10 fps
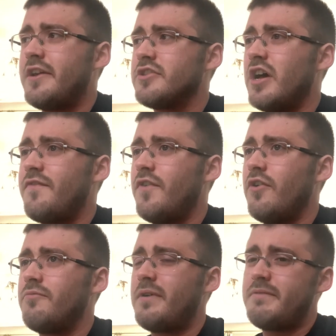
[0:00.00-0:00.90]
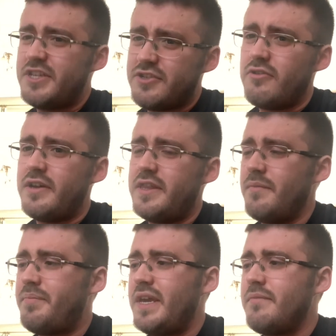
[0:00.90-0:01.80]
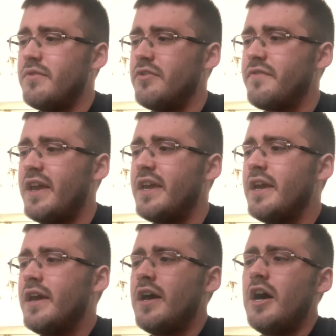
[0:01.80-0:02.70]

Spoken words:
because I thought when we saw her in the B movie,